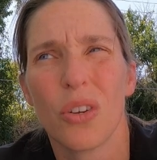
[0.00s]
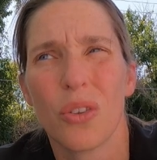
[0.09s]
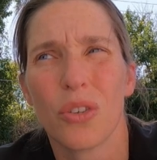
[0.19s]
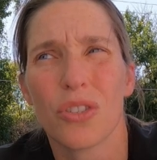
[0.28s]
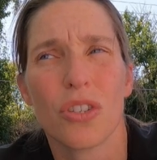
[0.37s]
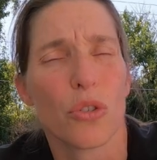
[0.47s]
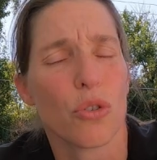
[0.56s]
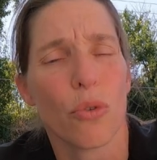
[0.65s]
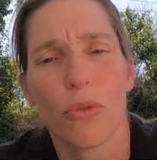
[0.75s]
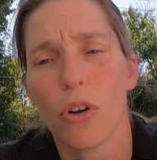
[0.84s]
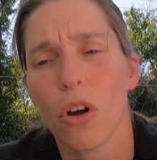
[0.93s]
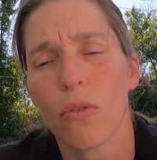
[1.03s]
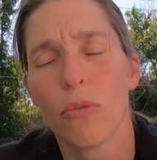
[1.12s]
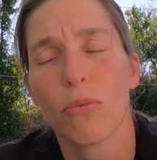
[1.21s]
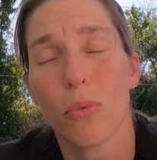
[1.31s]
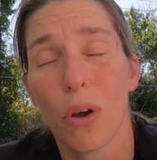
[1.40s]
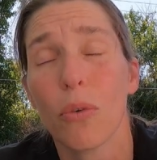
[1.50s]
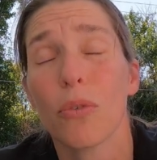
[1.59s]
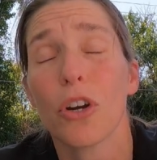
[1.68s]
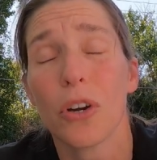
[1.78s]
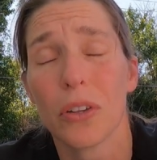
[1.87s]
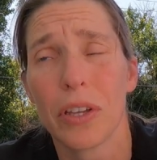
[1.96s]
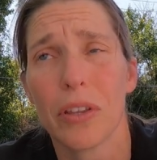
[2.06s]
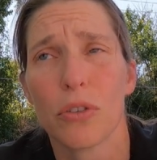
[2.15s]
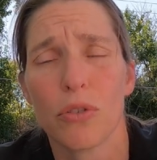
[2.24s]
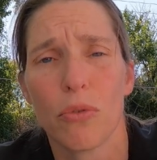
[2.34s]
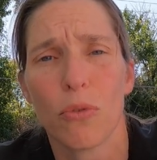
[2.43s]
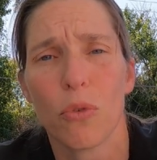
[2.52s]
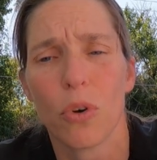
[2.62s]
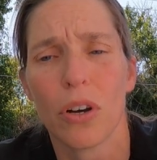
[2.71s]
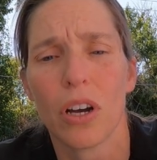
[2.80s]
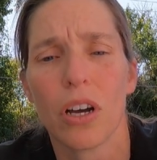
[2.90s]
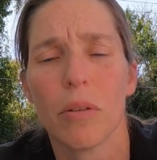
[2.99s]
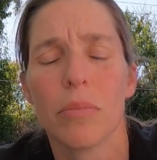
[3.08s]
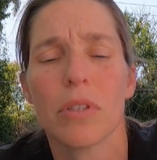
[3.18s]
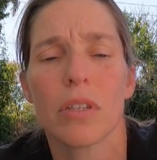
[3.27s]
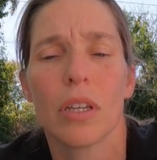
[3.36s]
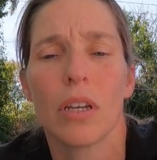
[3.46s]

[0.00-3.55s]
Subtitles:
know, there's no full, well, currently there's no full hookups.